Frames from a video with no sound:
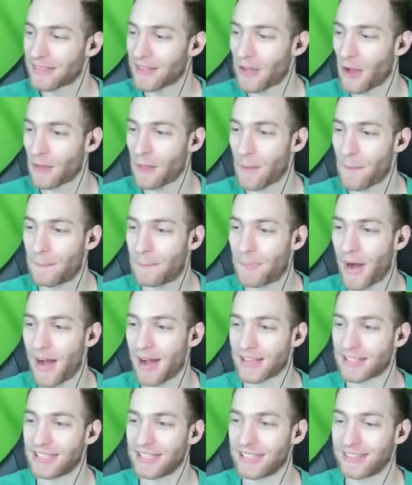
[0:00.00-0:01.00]
All the
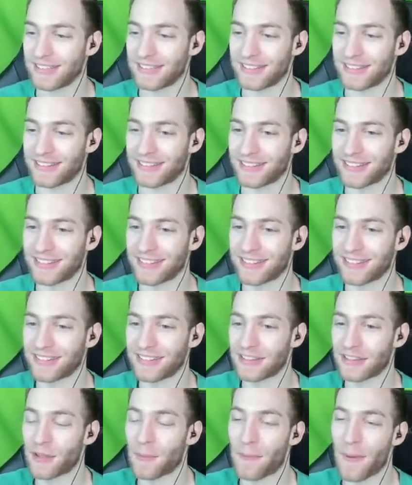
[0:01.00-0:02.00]
boxing
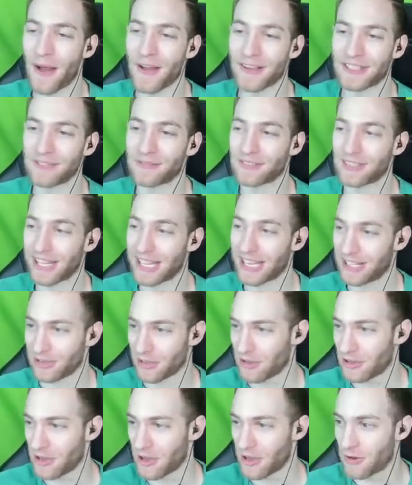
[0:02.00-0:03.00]
the boxing related
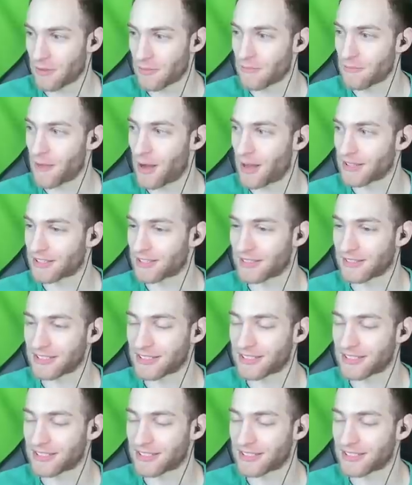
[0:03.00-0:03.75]
Yu-Gi-Oh monsters. You know,